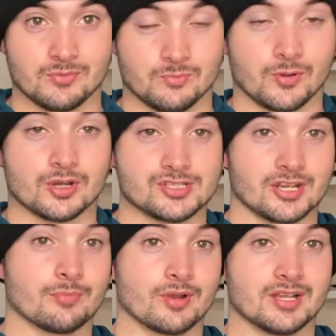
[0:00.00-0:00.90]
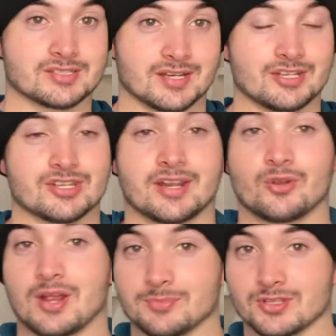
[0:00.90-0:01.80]
per chicken breast, and I just had a
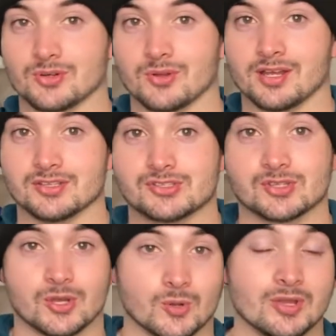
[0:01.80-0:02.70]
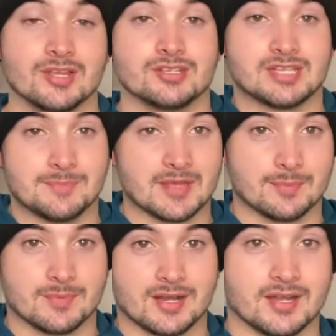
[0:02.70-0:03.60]
crap ton of rice. So keep that in
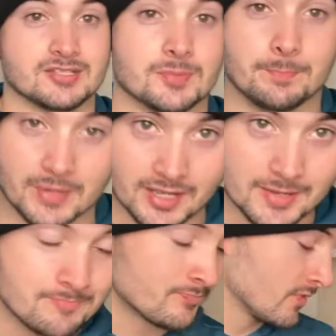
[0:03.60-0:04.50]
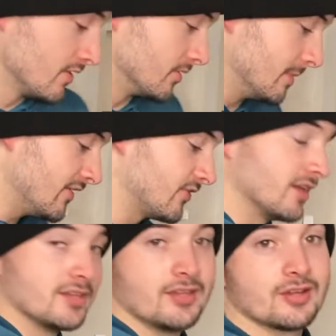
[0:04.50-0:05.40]
mind. But the main thing
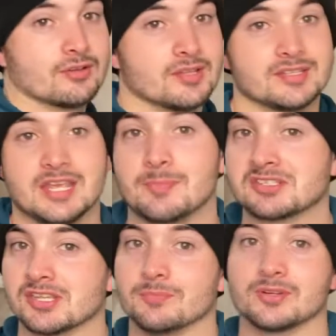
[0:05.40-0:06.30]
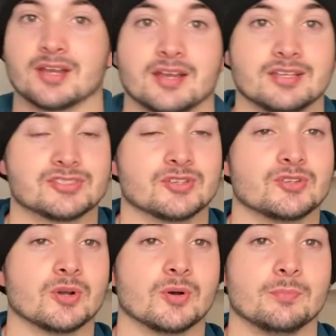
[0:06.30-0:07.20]
here, keep it simple, guys.
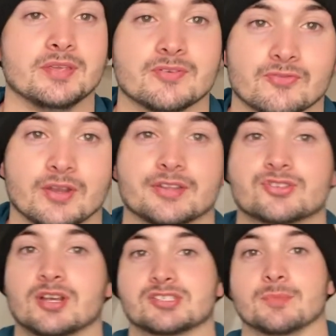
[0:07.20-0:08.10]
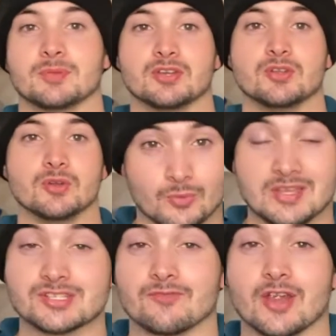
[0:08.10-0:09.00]
Don't be afraid to try something new. These
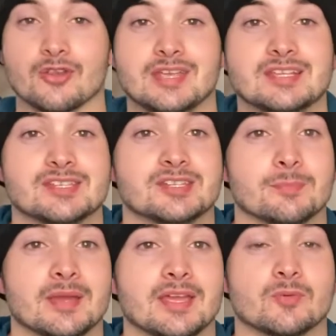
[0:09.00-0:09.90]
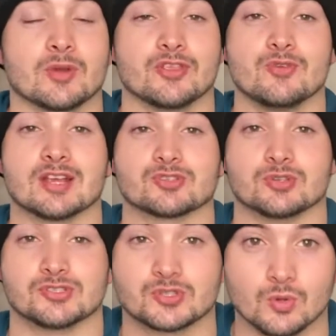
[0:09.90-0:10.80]
are very easy to make, whether you guys are in
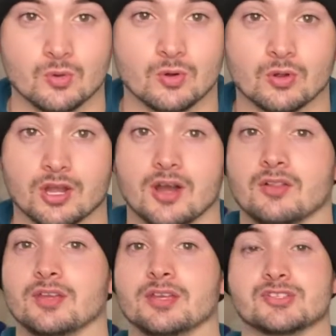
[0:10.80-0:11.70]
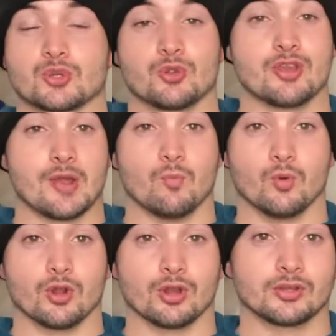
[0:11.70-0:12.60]
school, college, or you're at
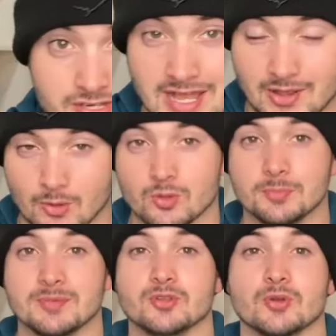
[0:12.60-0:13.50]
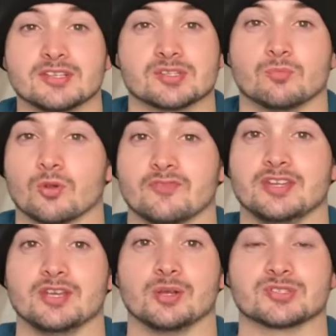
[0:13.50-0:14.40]
work. Now, I will be doing some more
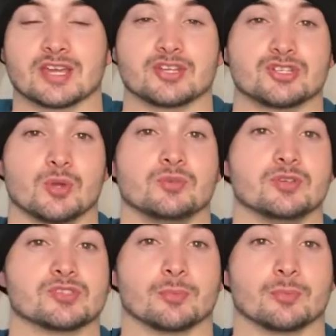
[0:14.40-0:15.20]
videos kind of showing you some